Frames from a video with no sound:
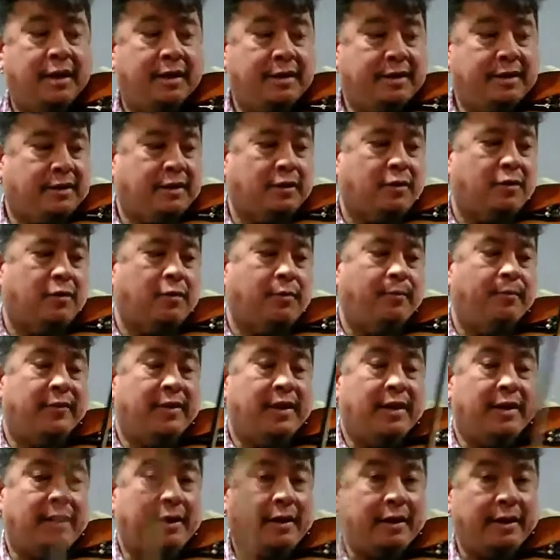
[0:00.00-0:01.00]
So
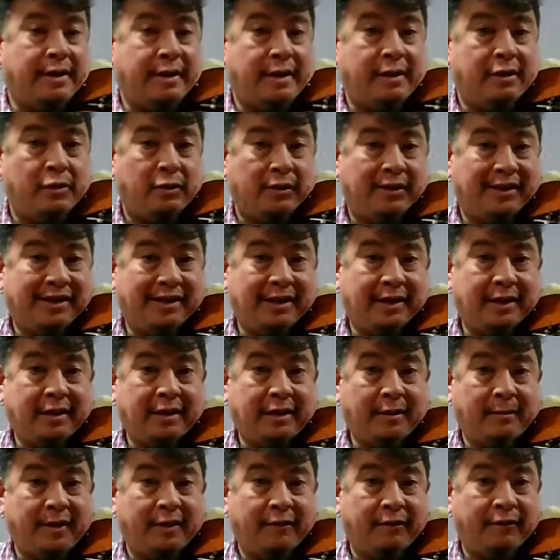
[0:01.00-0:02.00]
again, you'll see
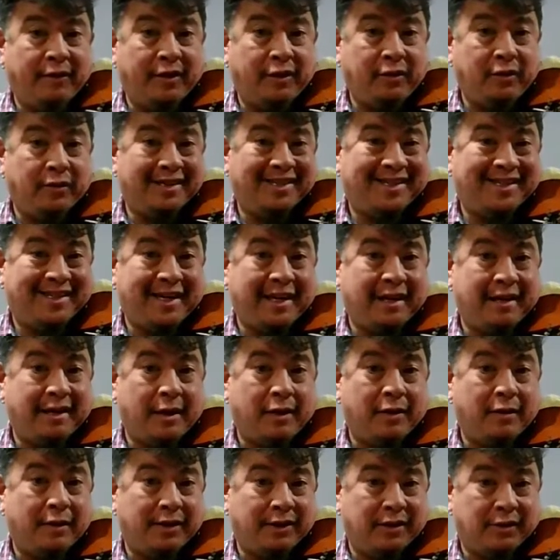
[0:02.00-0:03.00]
that my fingers stay
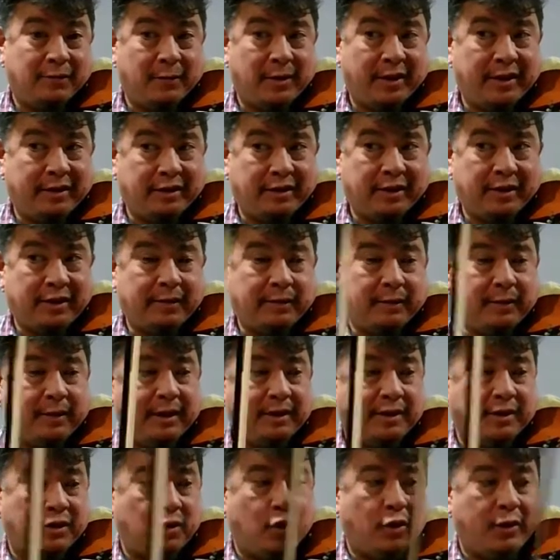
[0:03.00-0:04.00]
down as
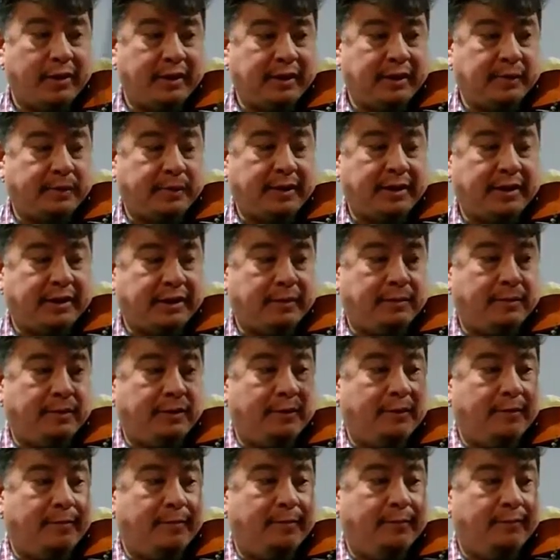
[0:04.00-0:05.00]
long as
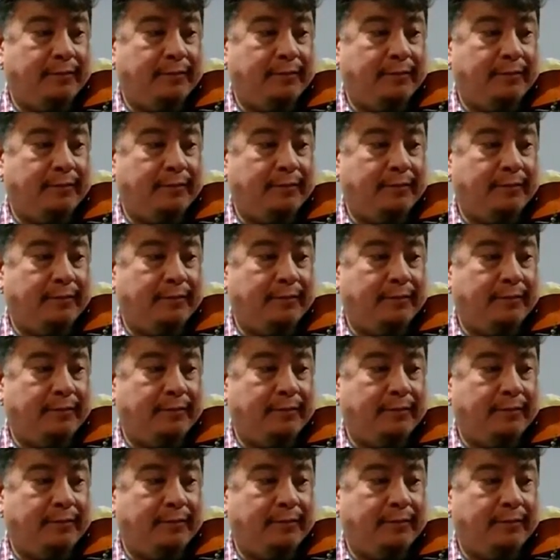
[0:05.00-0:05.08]
possible.